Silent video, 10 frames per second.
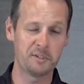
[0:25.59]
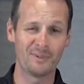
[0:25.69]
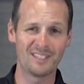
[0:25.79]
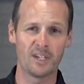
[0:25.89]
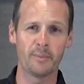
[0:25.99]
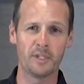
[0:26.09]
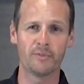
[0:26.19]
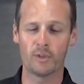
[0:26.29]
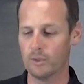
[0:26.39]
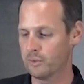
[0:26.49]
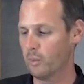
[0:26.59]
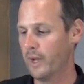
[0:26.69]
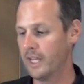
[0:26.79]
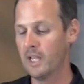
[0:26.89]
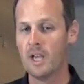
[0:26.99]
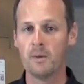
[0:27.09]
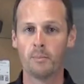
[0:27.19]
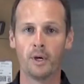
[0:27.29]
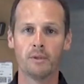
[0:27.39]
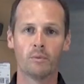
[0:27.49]
It's been terribly difficult to wait,
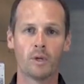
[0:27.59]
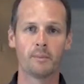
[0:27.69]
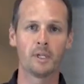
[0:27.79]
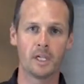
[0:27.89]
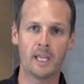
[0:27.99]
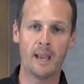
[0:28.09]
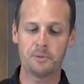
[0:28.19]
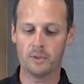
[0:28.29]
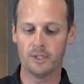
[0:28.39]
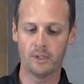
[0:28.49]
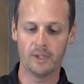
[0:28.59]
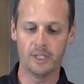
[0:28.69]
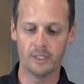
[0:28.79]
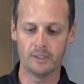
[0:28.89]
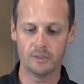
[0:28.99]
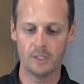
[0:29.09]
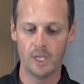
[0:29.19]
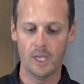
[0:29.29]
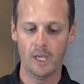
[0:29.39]
but what I'm going to capture here is